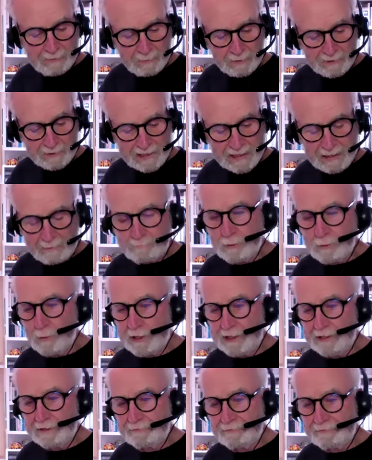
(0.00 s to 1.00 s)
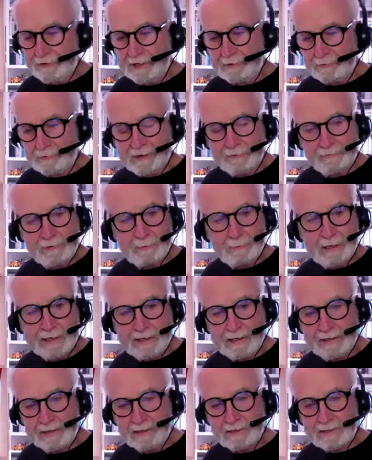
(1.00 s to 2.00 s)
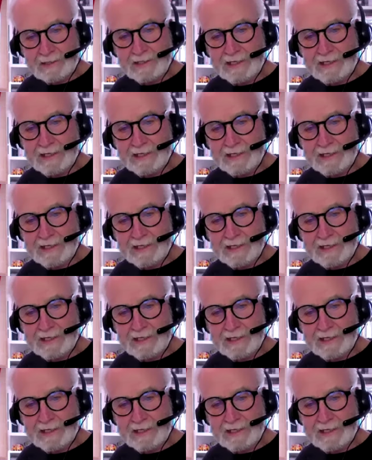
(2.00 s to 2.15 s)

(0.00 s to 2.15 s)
well, stop pointing the finger at everybody else.